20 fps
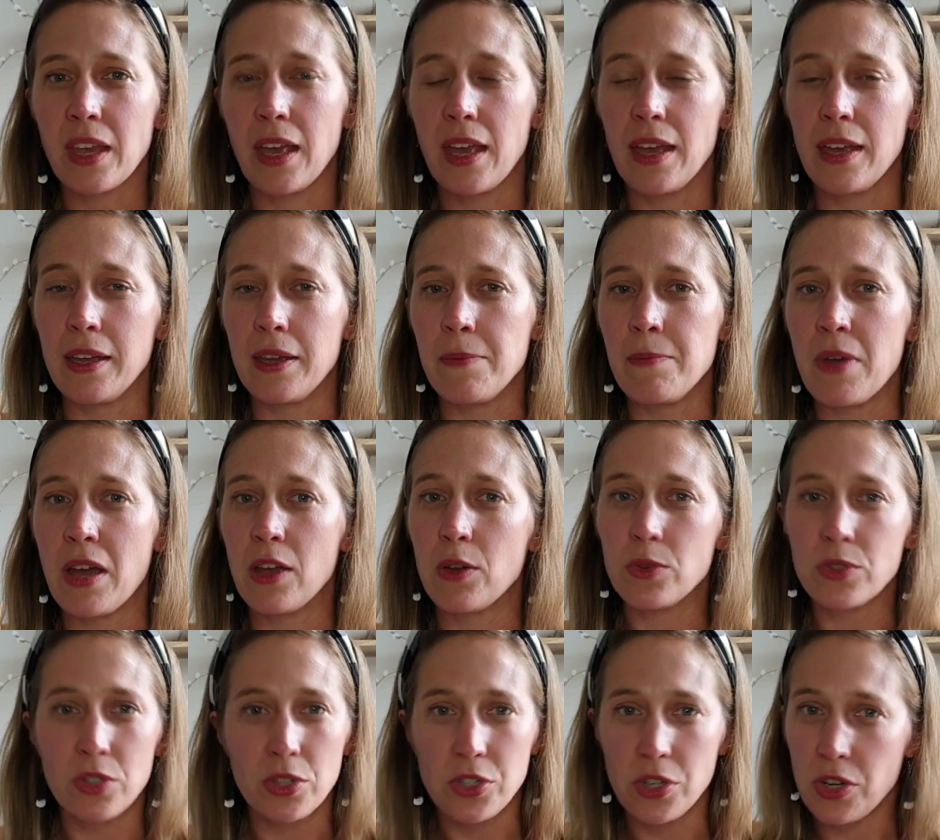I
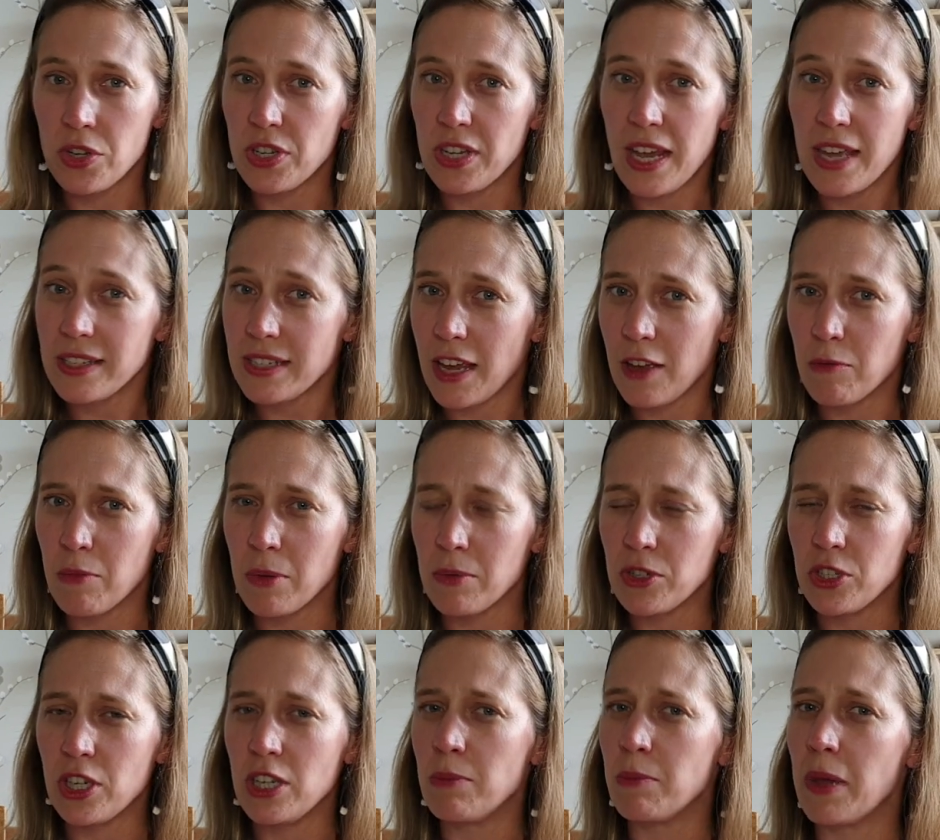also don't yet have my
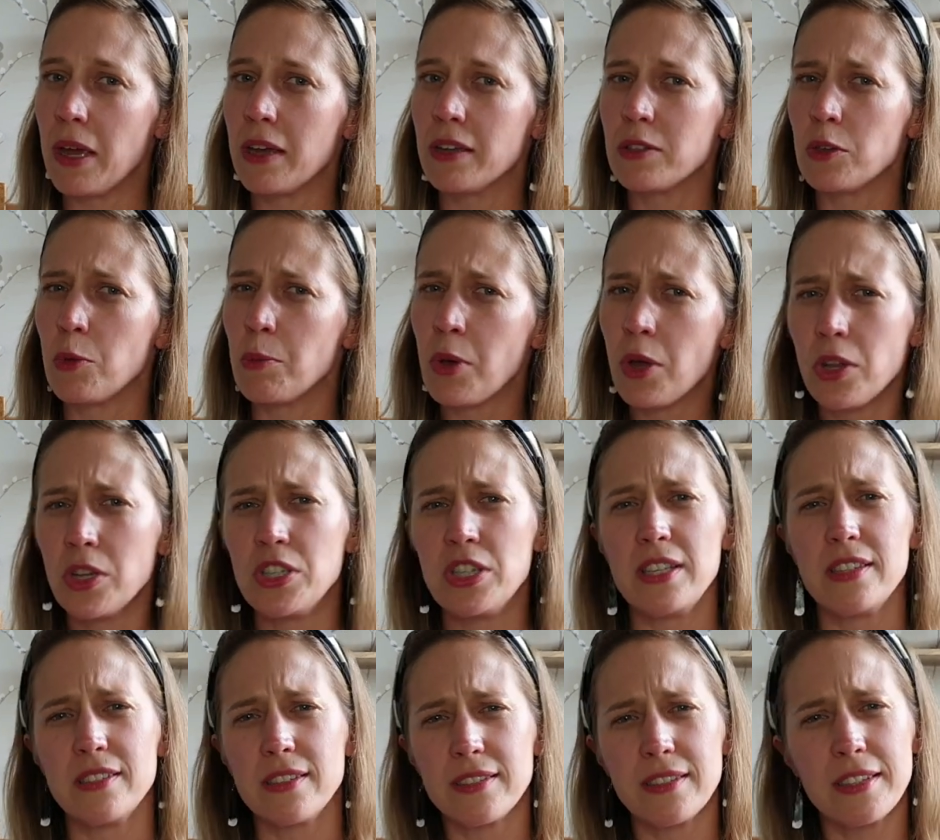machine back, so
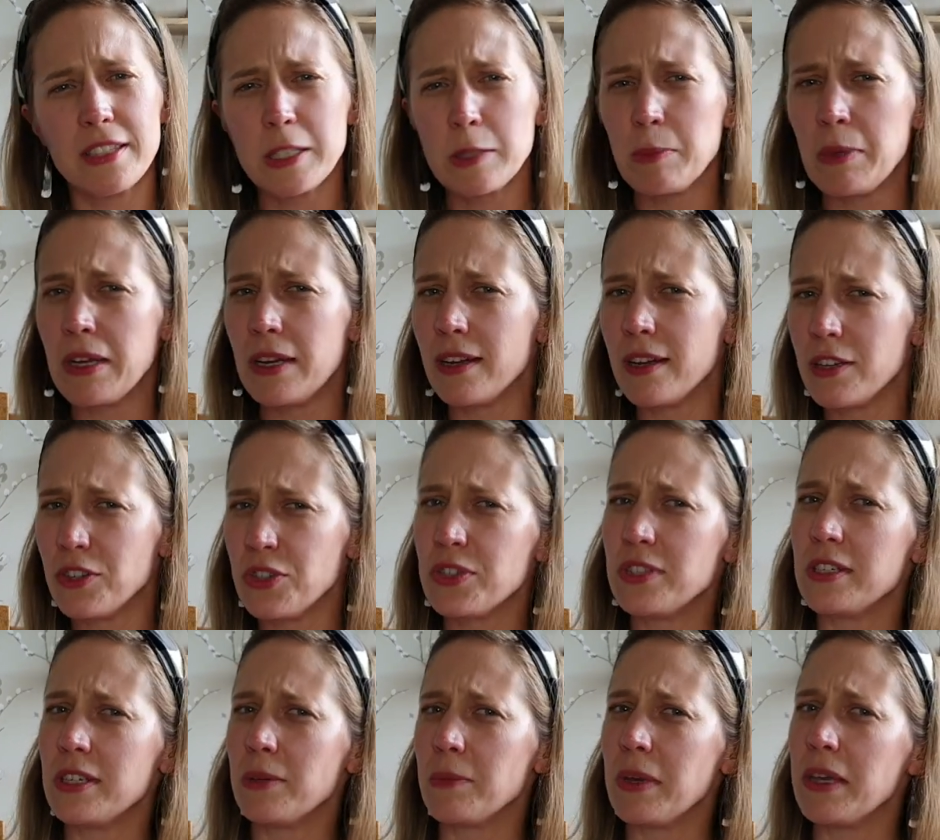apologies, because this has been an
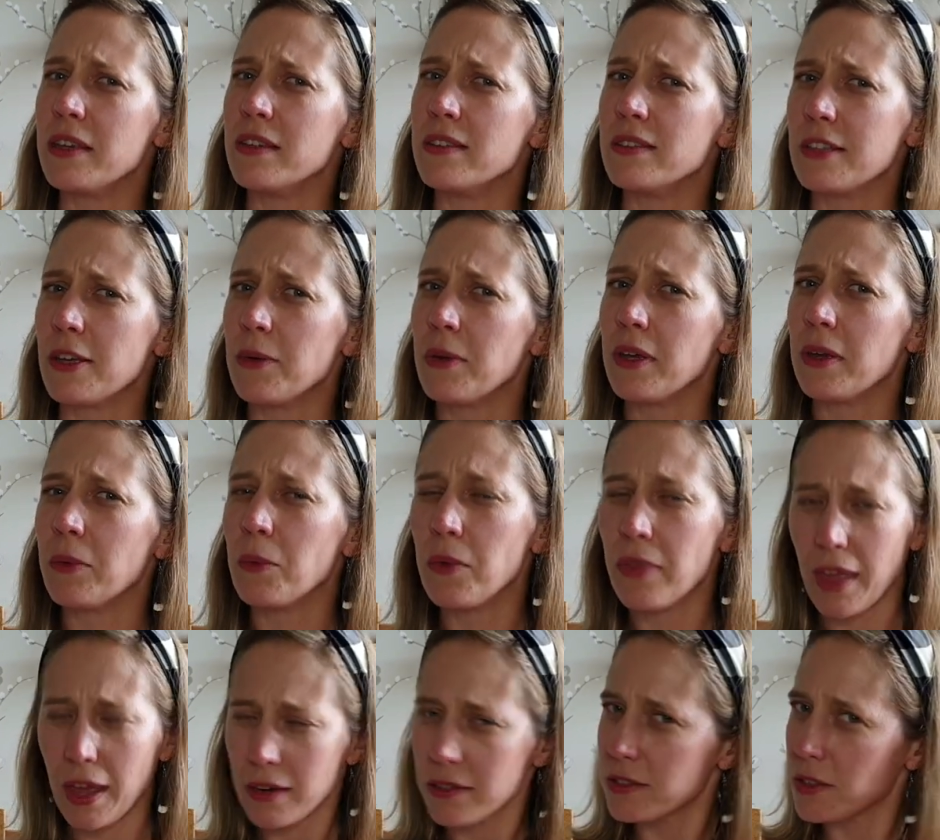interesting week in sewing
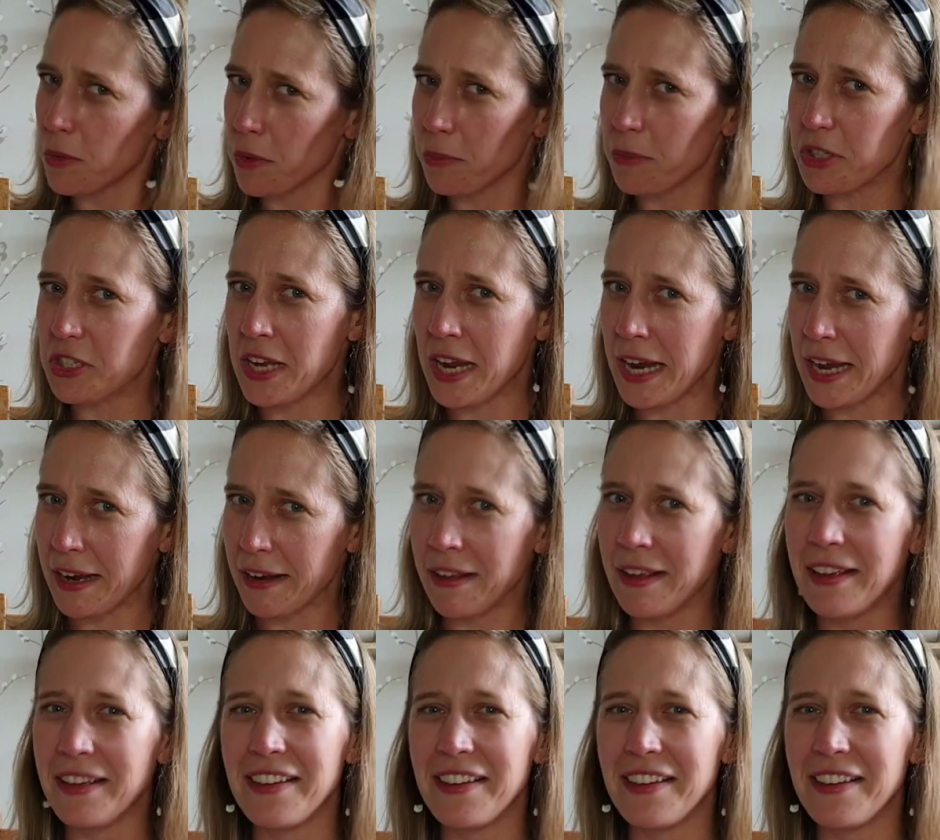without a sewing machine.